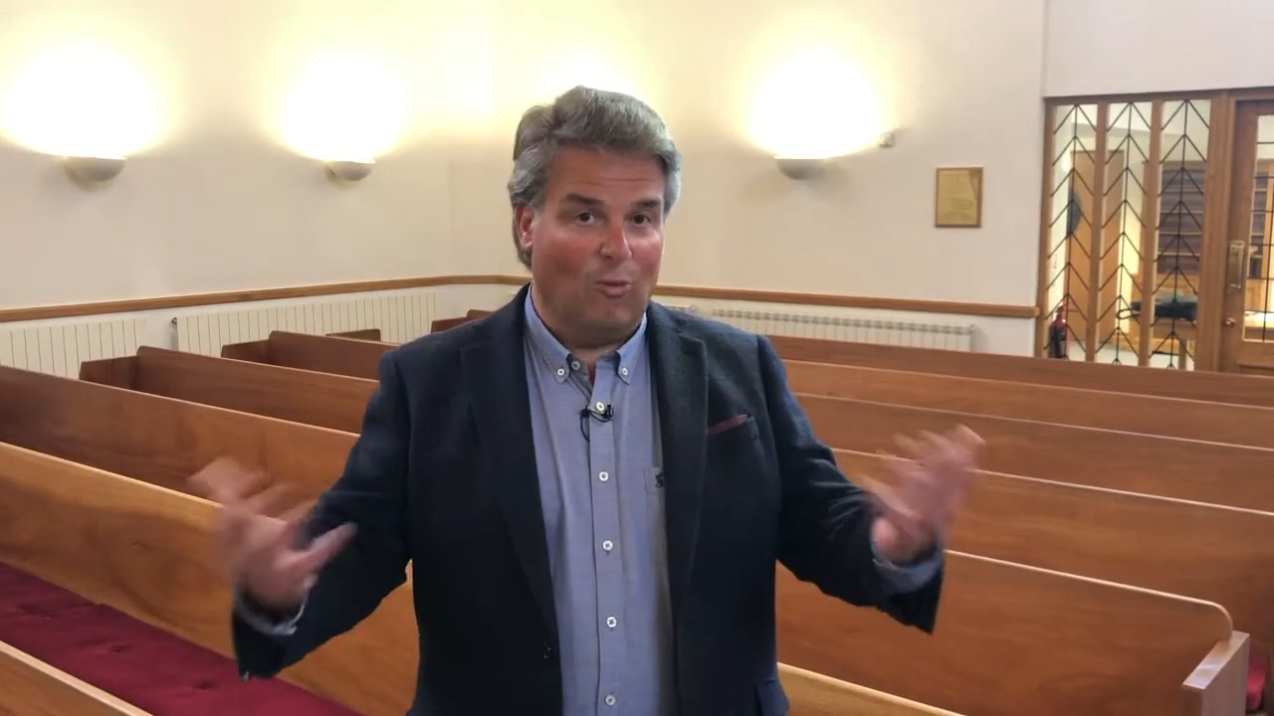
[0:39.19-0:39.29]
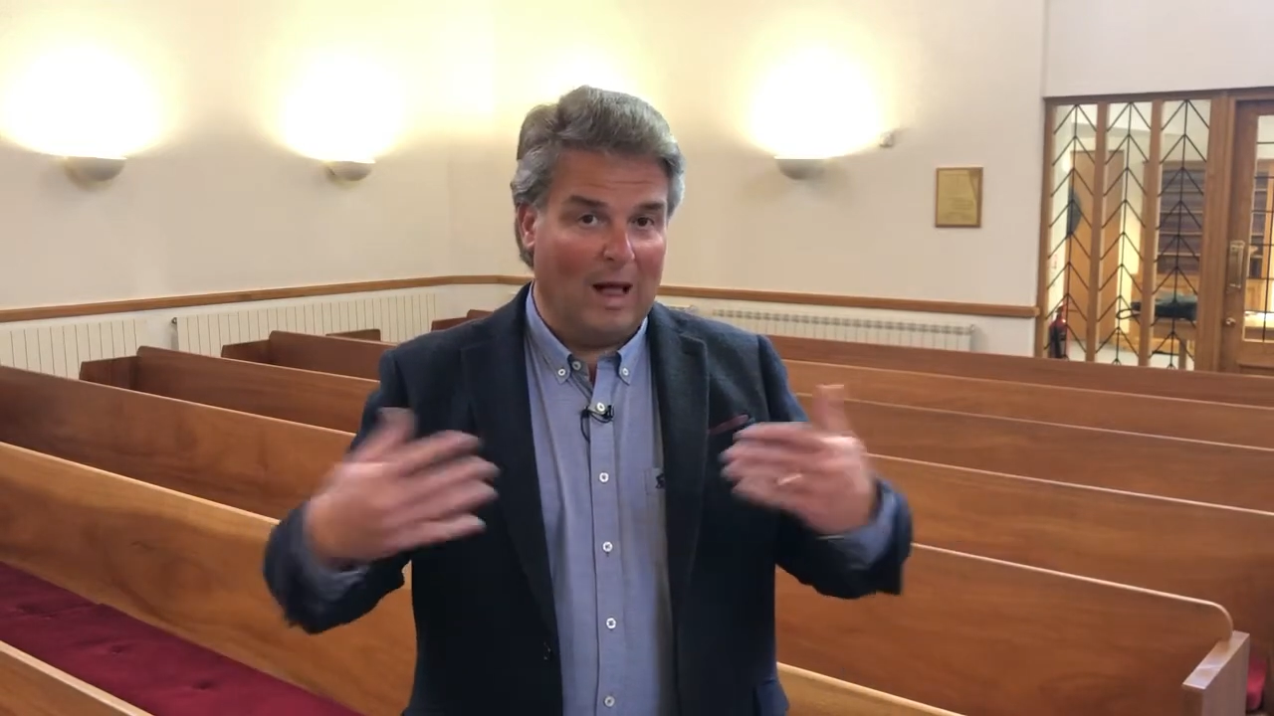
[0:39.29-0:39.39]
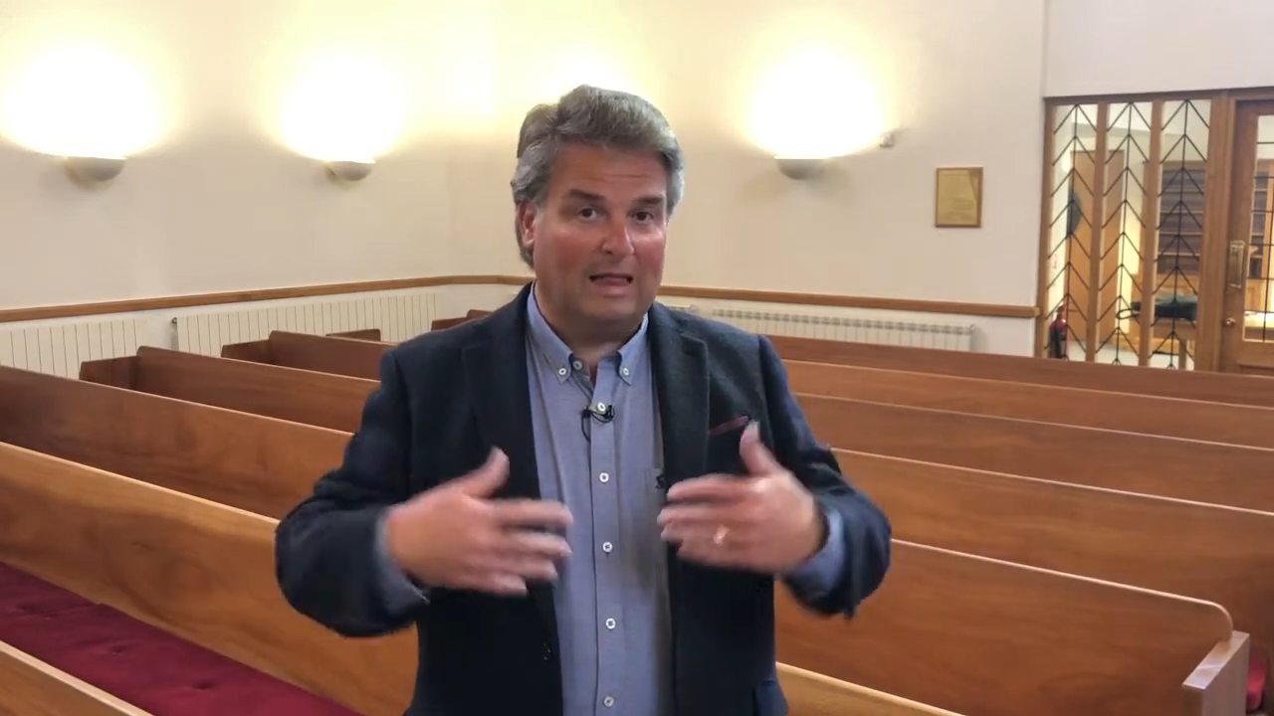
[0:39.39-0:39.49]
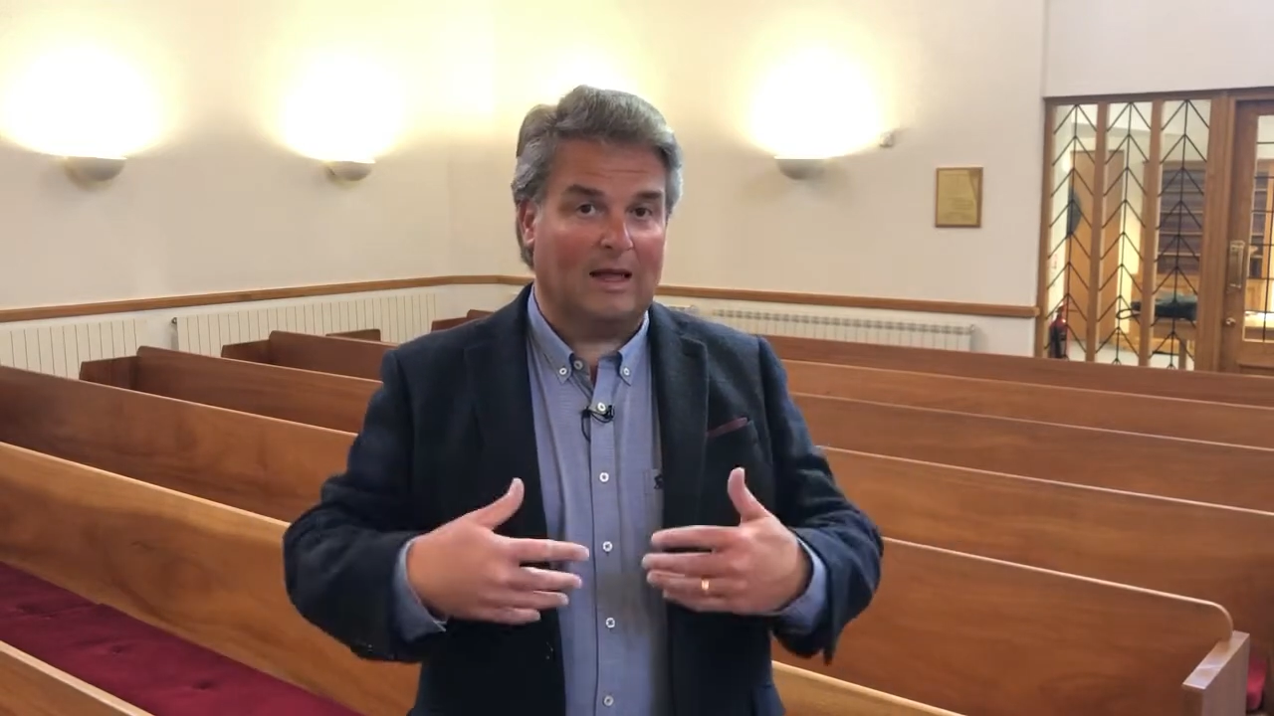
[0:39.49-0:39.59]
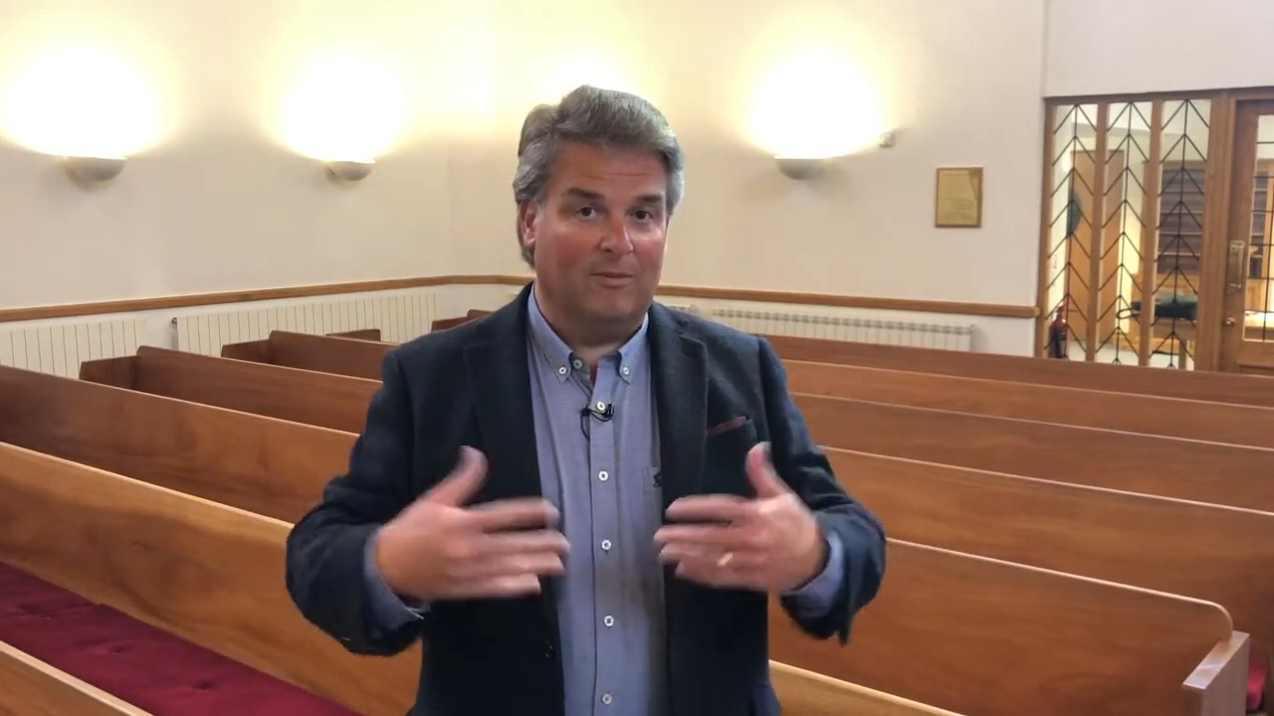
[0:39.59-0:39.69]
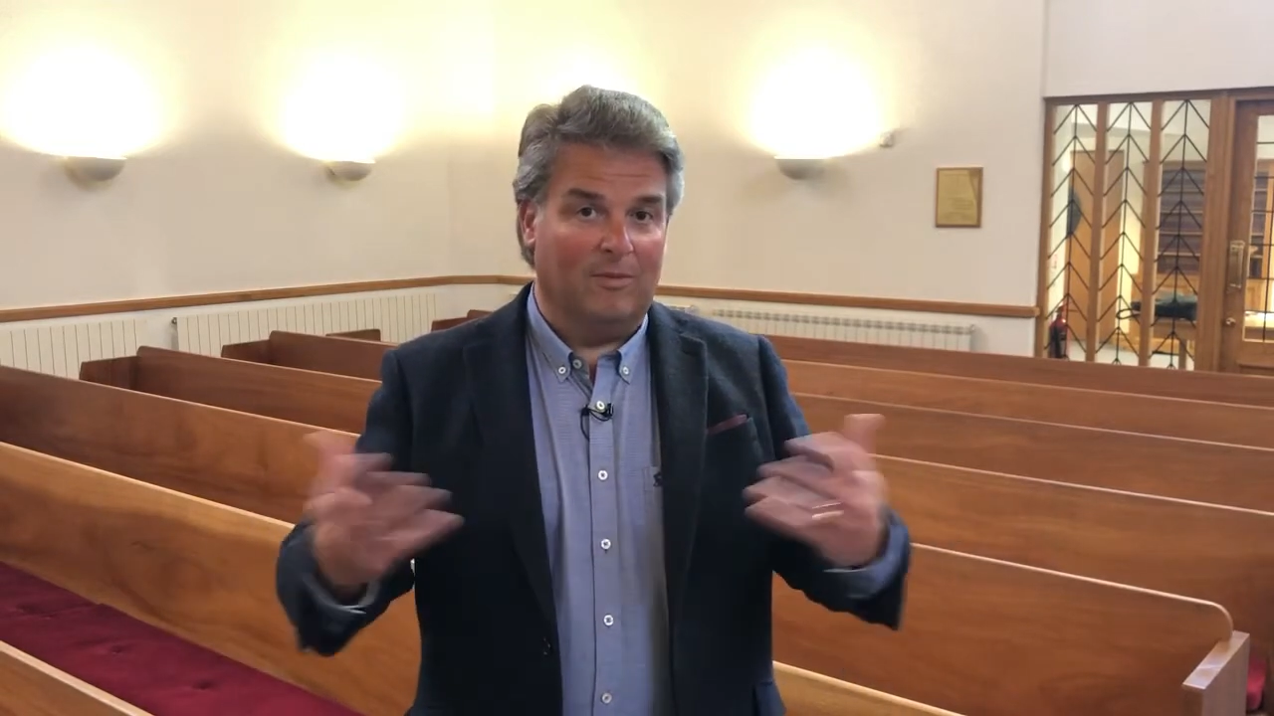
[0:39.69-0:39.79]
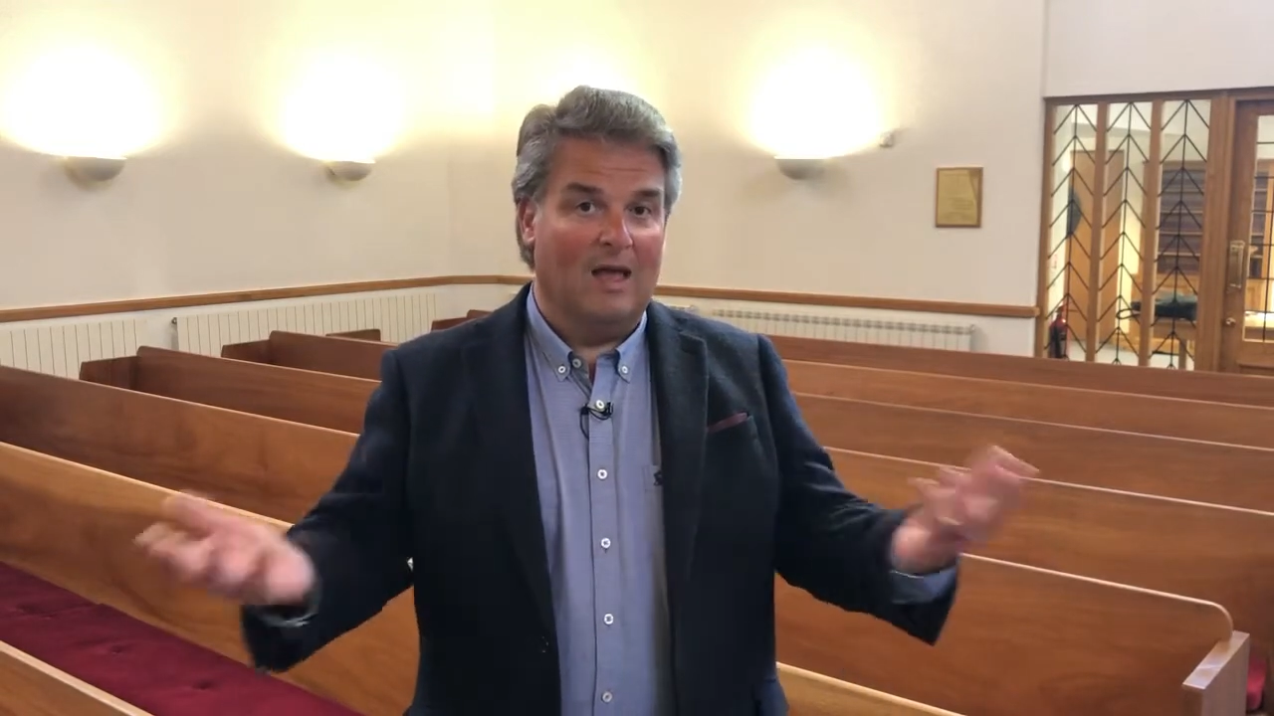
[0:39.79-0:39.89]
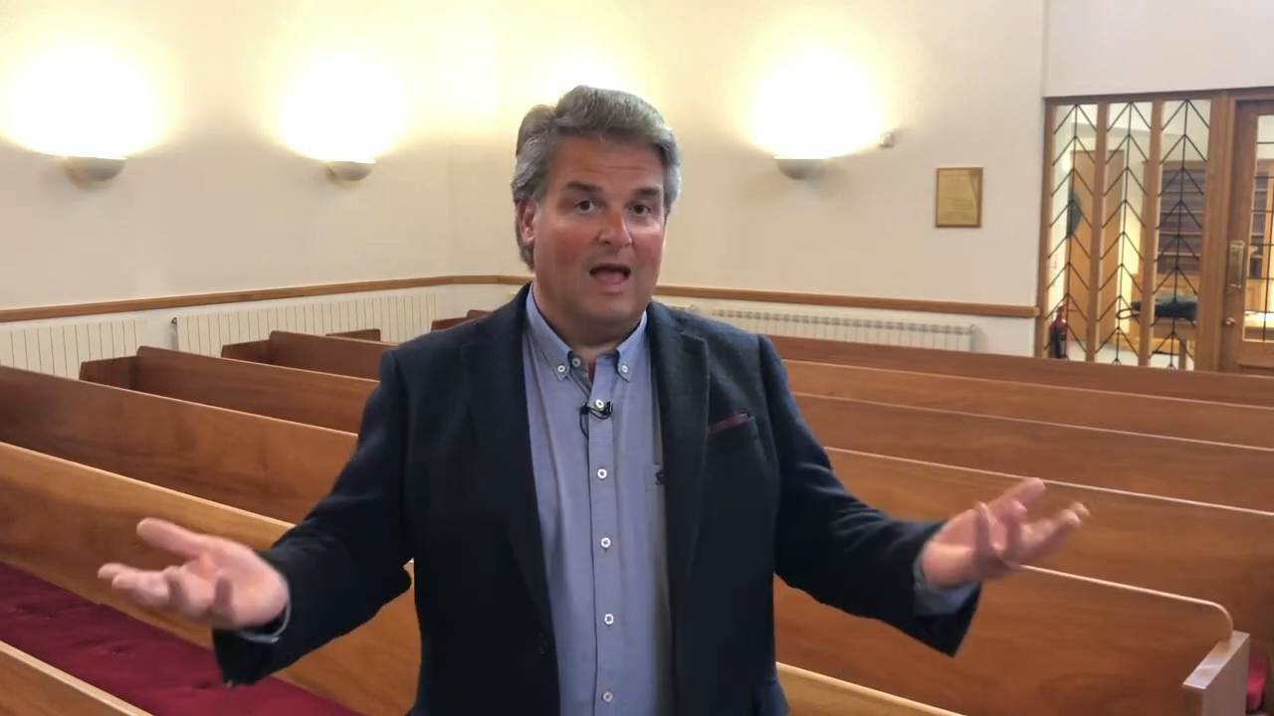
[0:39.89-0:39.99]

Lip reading: welcome